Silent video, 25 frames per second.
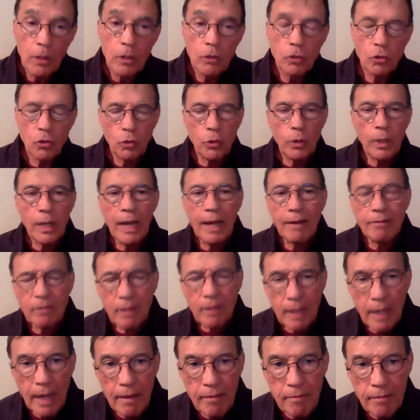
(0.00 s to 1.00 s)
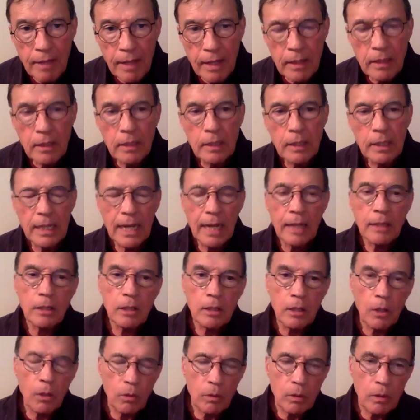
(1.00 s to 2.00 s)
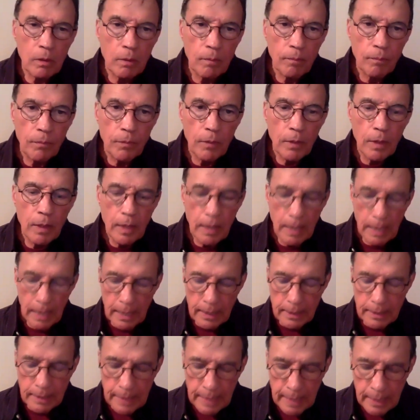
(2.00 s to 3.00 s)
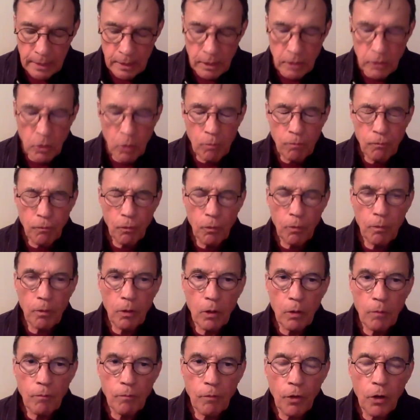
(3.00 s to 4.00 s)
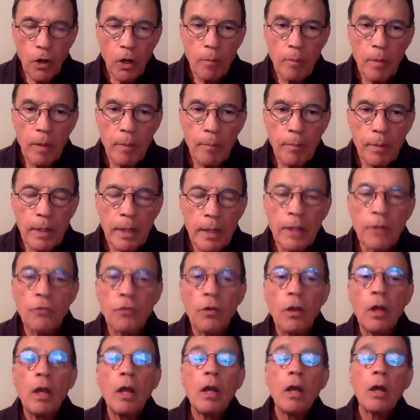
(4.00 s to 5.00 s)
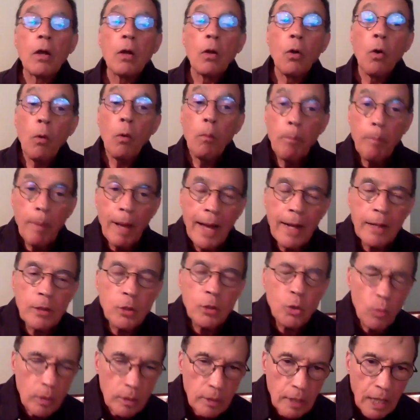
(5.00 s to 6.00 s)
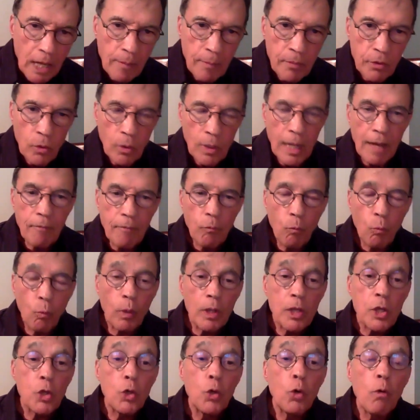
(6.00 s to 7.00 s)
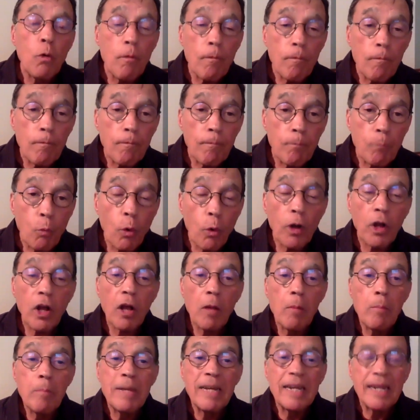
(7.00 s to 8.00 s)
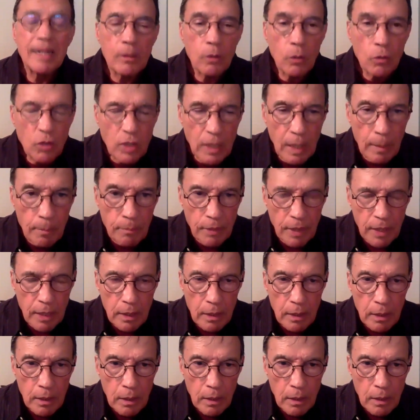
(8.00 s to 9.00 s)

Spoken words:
So you have to have then the antidote. And the antidote for commitment is, go back to a time in your life when you were committed to something.